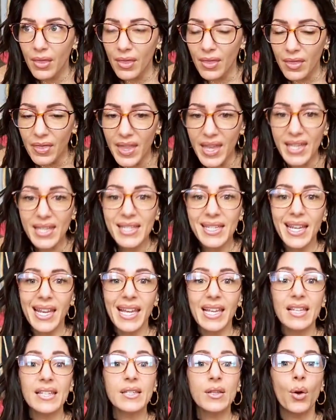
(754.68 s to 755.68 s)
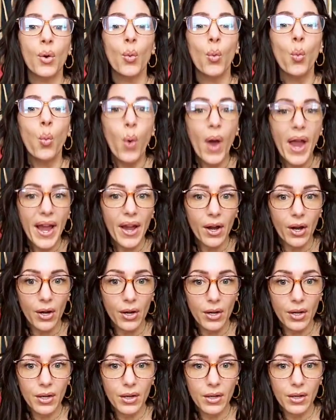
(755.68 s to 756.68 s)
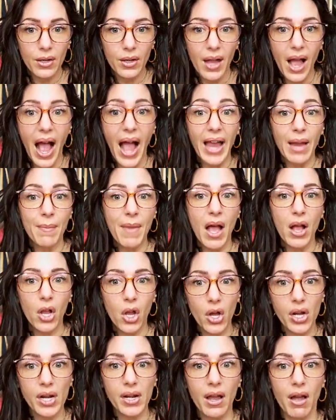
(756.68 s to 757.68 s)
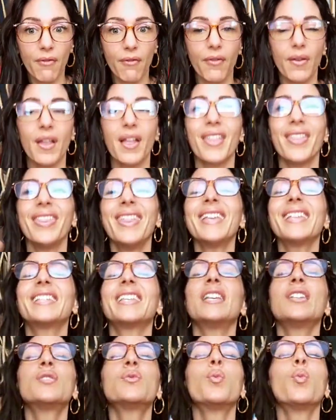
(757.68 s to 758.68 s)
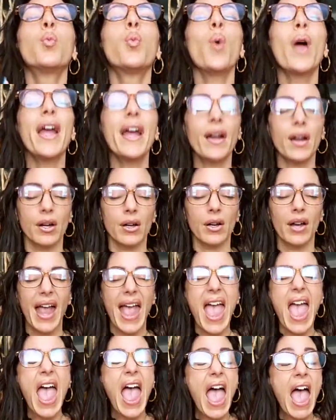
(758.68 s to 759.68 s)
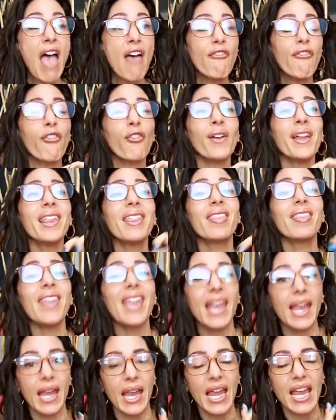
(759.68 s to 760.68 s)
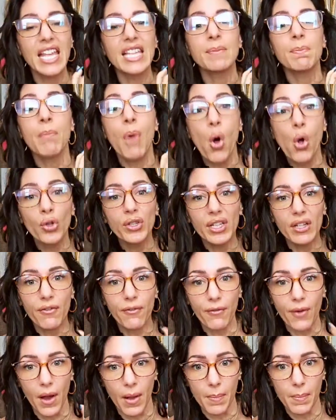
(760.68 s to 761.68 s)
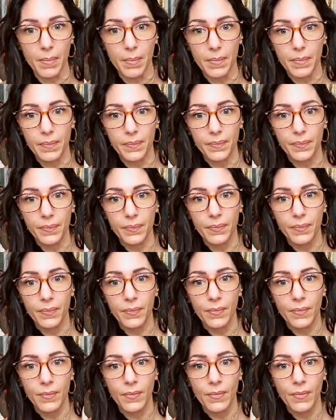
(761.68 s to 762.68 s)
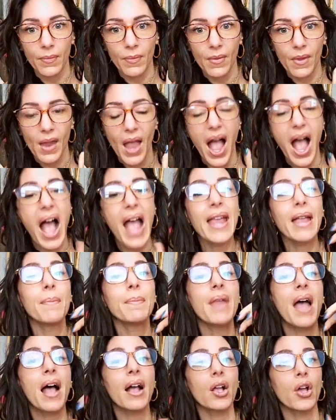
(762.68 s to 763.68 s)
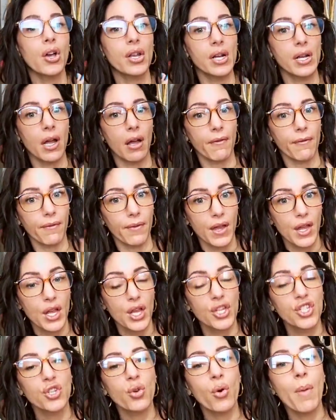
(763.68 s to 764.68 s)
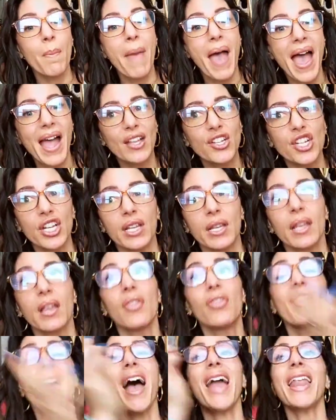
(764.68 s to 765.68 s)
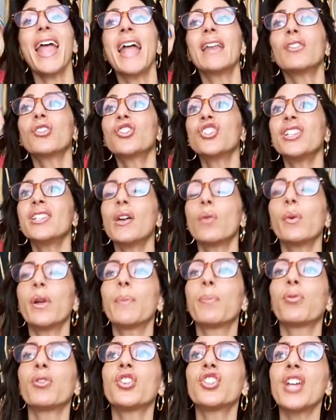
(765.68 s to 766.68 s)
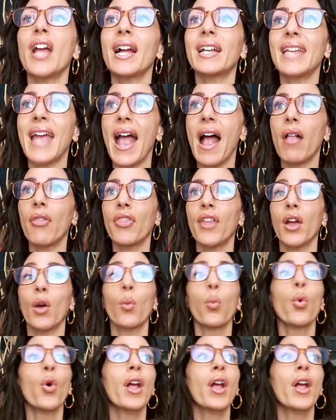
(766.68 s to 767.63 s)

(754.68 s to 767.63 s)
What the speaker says: This is where I am not good enough. This is where everything is molded from. I am not good enough. So imagine that energy that we project out there,